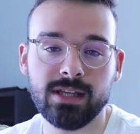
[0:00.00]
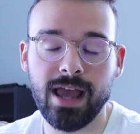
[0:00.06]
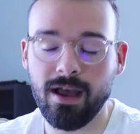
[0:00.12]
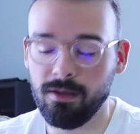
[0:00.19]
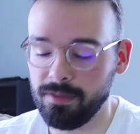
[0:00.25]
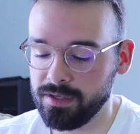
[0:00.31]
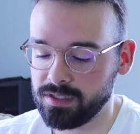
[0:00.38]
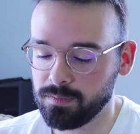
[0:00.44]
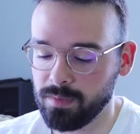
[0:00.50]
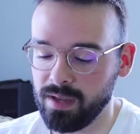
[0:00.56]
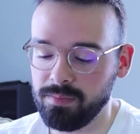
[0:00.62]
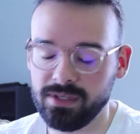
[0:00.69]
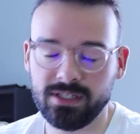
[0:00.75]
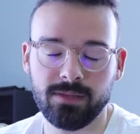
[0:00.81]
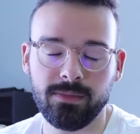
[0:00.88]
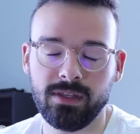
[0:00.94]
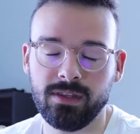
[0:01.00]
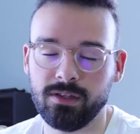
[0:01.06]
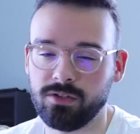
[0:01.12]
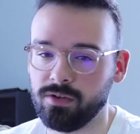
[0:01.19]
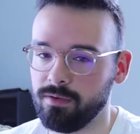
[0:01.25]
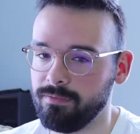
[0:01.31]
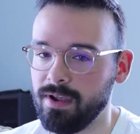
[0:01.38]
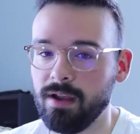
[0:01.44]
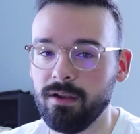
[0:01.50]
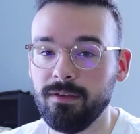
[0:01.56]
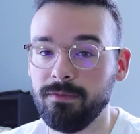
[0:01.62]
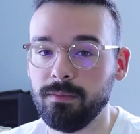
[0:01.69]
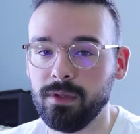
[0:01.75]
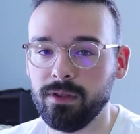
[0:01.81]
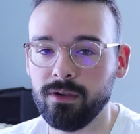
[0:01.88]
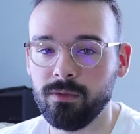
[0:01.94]
Now this might be something that you're very
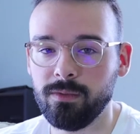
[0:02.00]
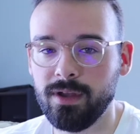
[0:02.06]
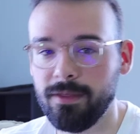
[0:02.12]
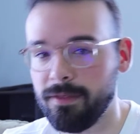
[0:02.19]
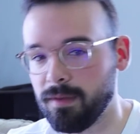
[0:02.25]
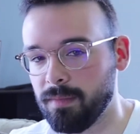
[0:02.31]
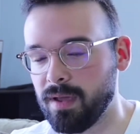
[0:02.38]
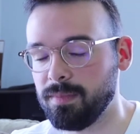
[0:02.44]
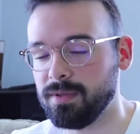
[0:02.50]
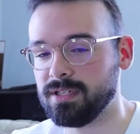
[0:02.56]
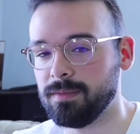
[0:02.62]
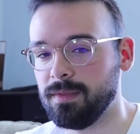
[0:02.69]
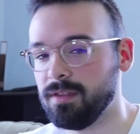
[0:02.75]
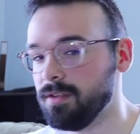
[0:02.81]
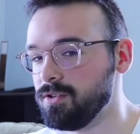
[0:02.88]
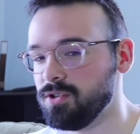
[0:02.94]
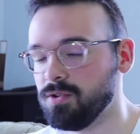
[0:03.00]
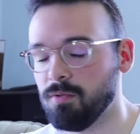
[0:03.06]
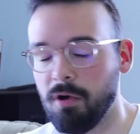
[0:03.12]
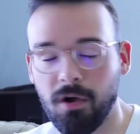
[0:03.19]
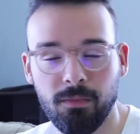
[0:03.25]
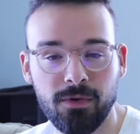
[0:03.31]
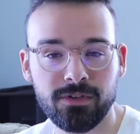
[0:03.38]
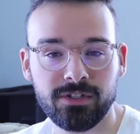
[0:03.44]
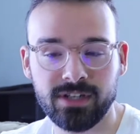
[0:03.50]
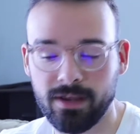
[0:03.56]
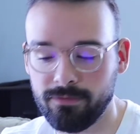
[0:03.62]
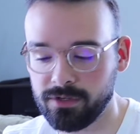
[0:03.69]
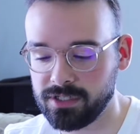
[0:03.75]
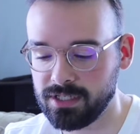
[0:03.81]
familiar with, it might be something that you almost never